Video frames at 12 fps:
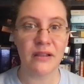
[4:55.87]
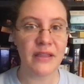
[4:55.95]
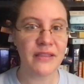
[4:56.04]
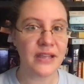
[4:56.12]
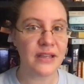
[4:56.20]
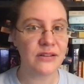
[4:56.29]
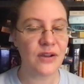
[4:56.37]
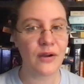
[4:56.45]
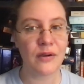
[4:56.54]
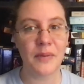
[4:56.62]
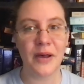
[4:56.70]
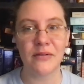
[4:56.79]
and they
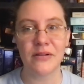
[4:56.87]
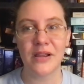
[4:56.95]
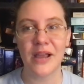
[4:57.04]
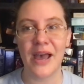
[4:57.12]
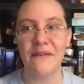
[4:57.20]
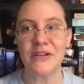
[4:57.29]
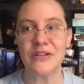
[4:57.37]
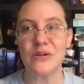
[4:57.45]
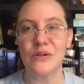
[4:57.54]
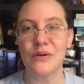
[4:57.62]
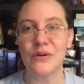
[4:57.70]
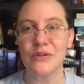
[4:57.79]
talk about having to
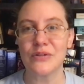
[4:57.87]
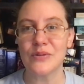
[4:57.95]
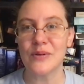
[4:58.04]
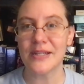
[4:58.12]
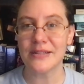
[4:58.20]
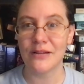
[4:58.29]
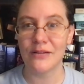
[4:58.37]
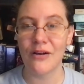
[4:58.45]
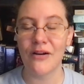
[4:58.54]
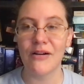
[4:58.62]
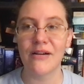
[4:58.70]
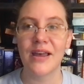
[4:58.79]
learn to get
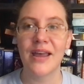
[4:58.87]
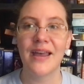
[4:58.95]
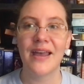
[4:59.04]
along,